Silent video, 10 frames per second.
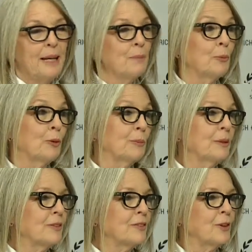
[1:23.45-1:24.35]
I'm a
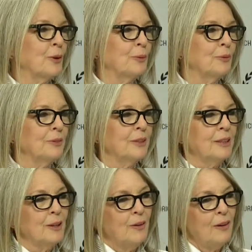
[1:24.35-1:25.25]
woman, so, you
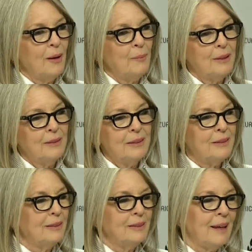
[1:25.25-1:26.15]
know, I mean,
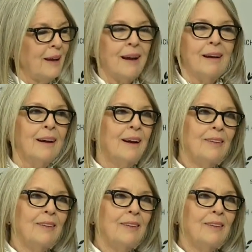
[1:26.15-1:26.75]
yeah.